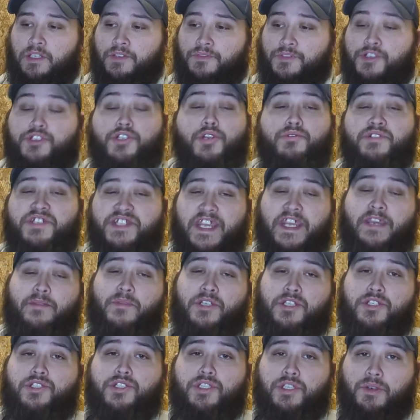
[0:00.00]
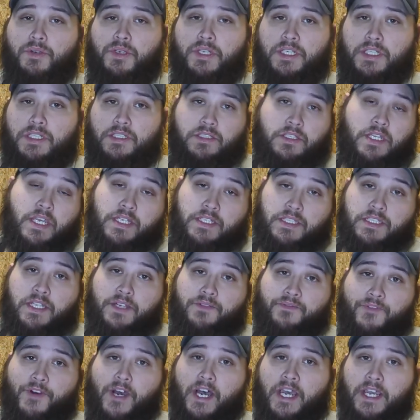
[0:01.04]
There's no damage to it. It
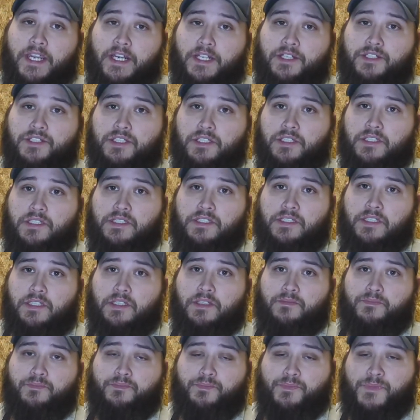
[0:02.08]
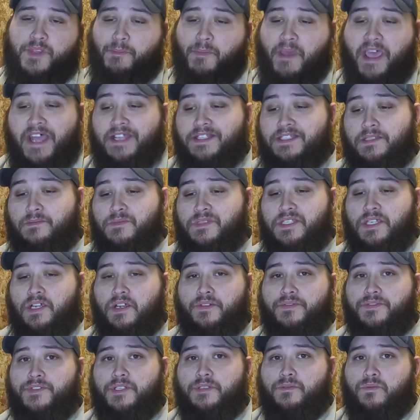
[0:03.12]
did fine. It's just the pads
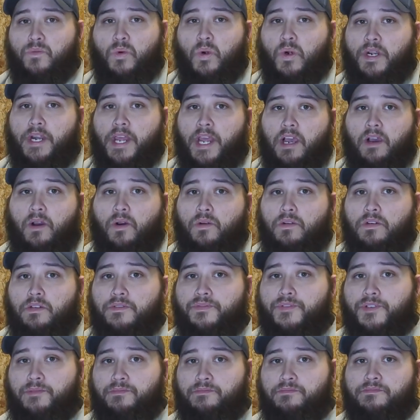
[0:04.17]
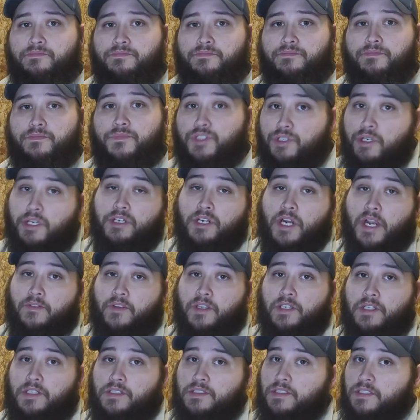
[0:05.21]
themselves are worn out from street driving
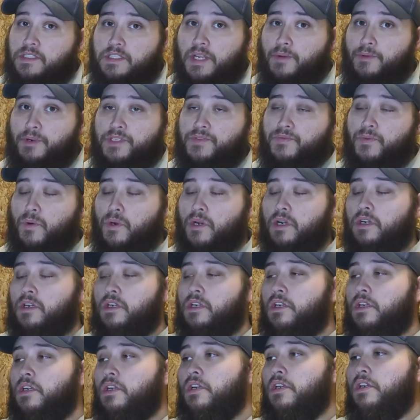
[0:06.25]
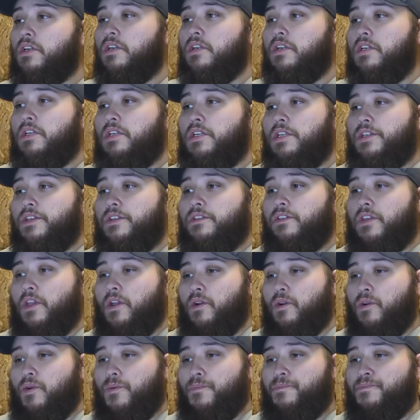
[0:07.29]
because it's not what it's for.
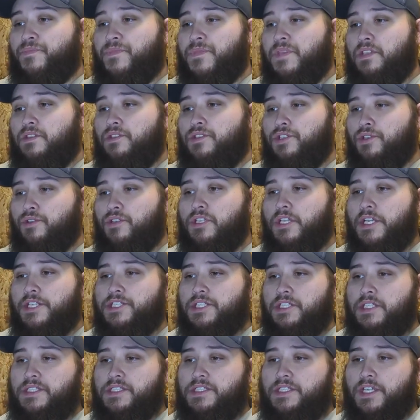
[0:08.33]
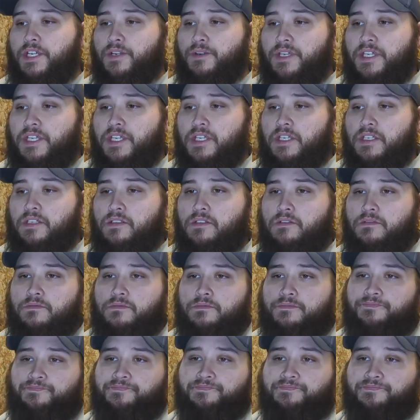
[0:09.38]
So new clutch needs to go in.